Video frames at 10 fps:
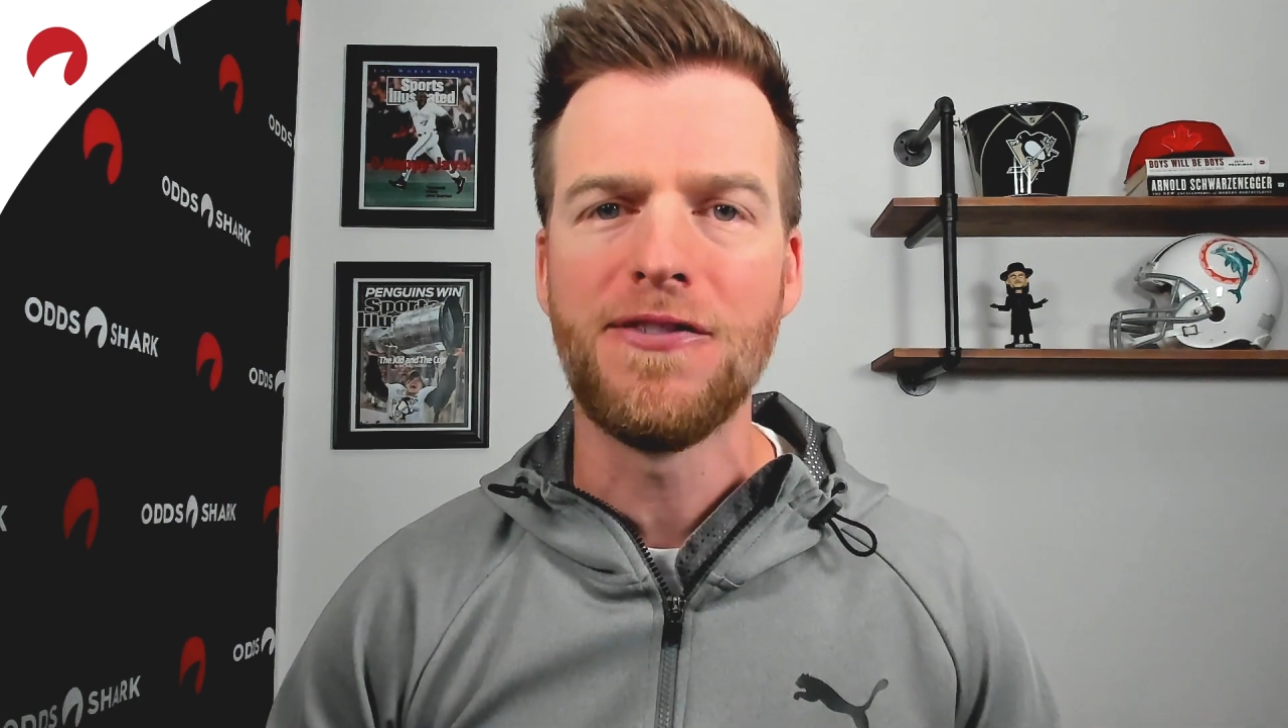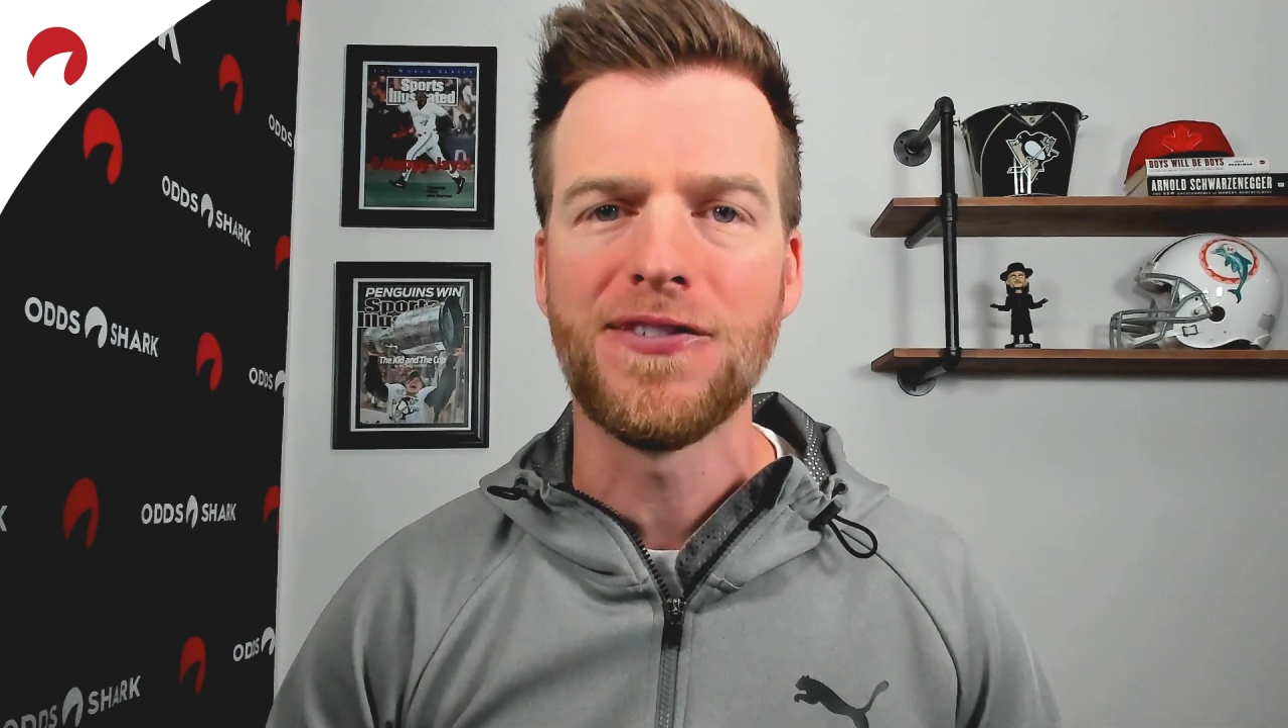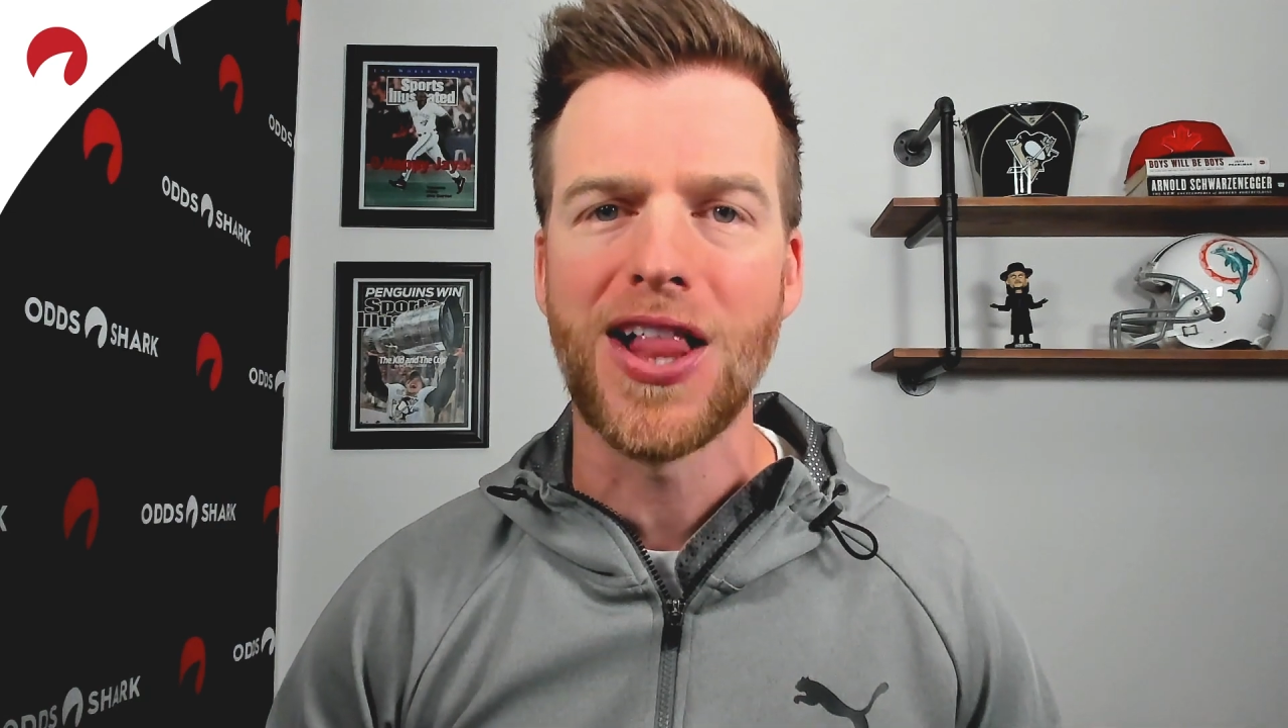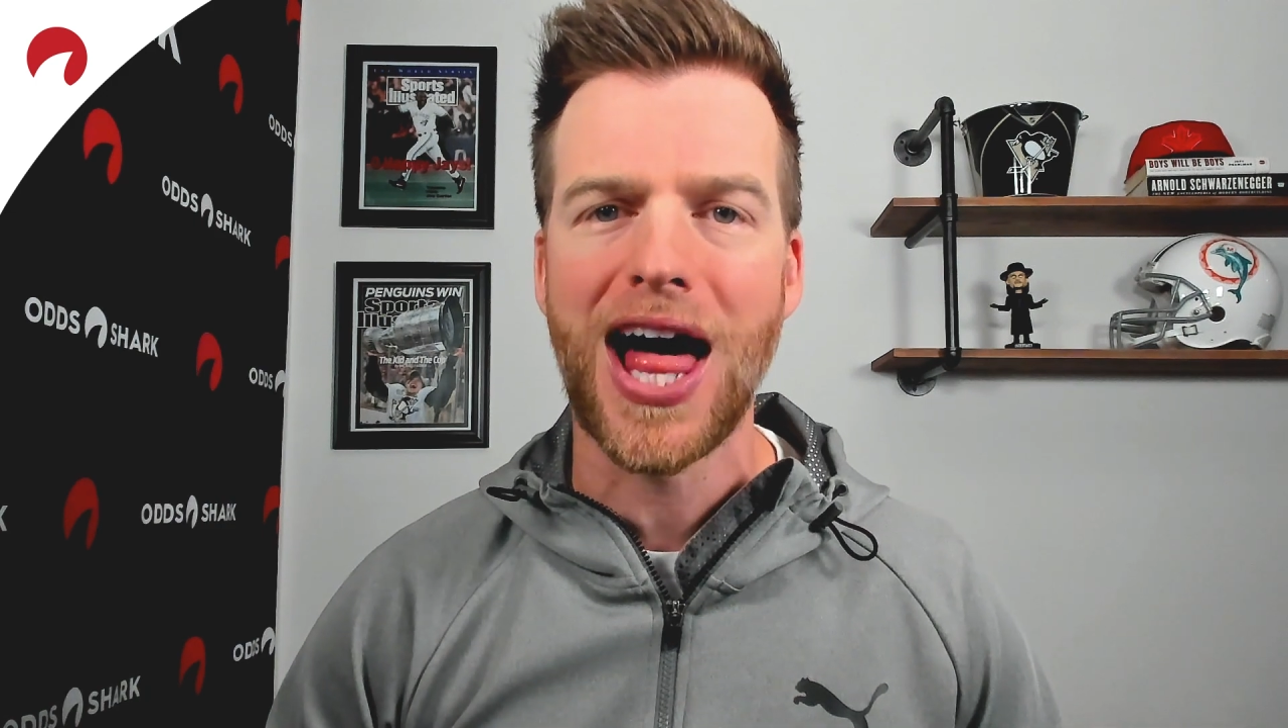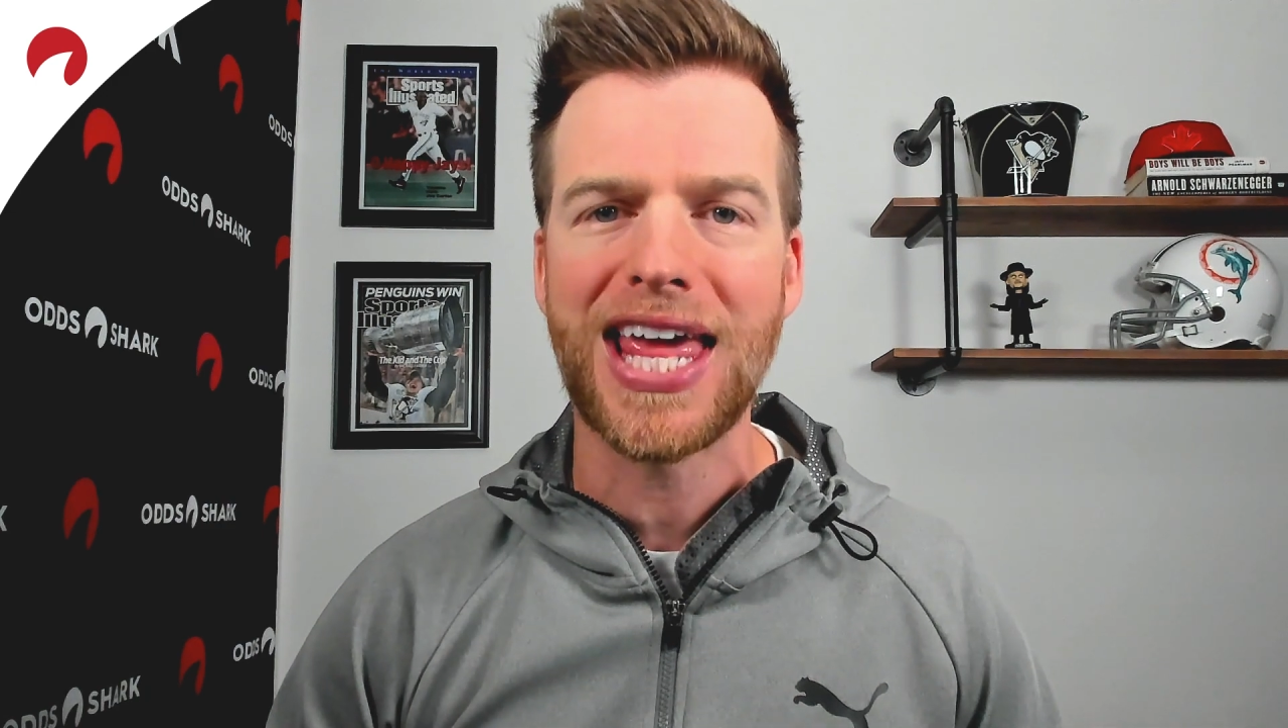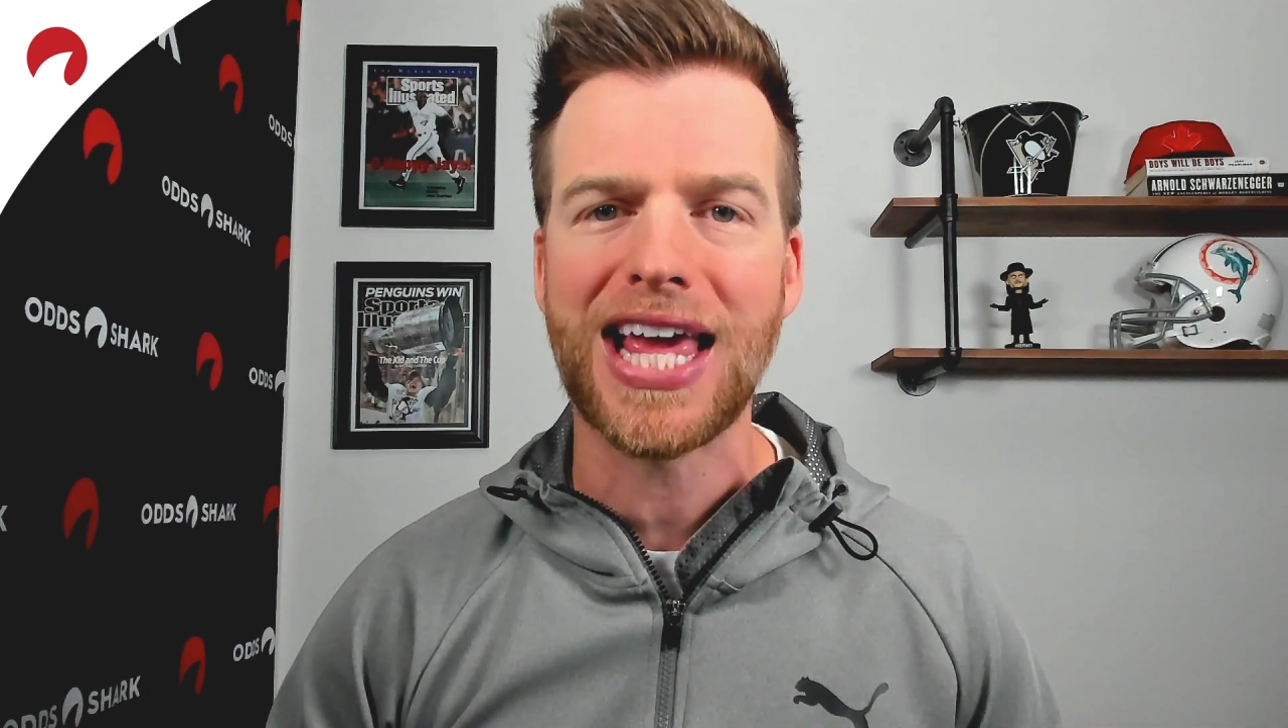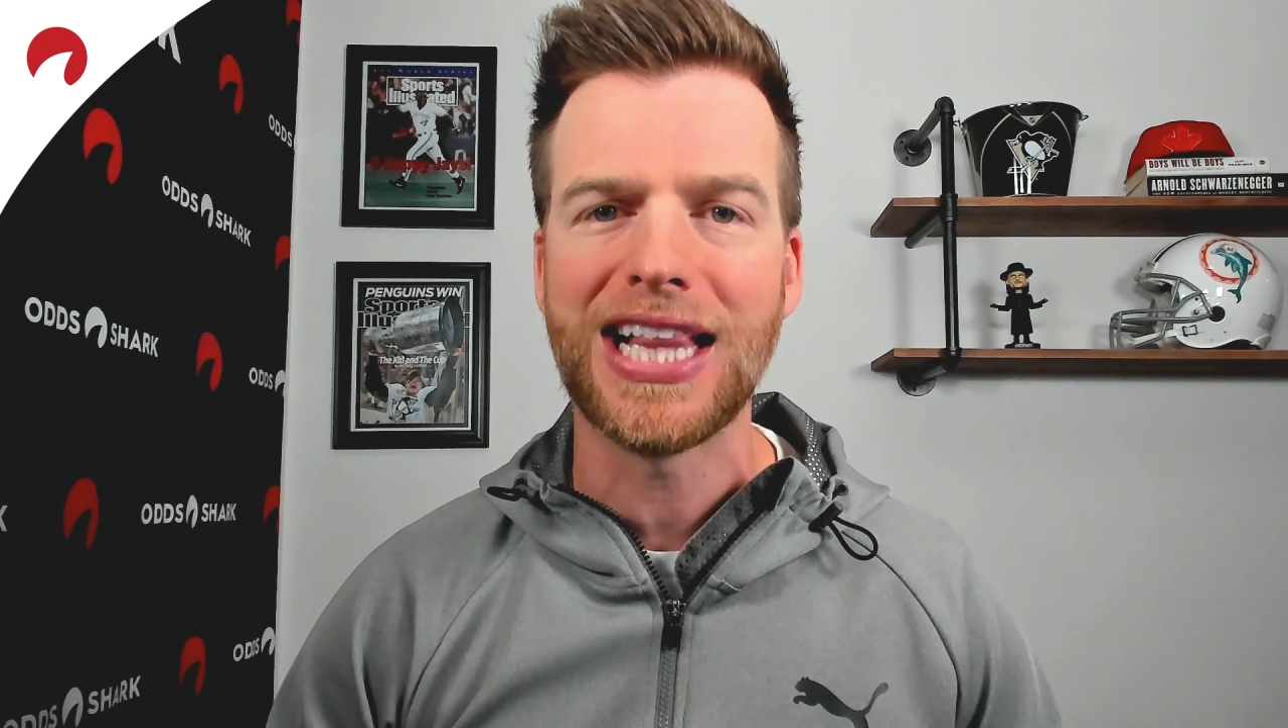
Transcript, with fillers: flying,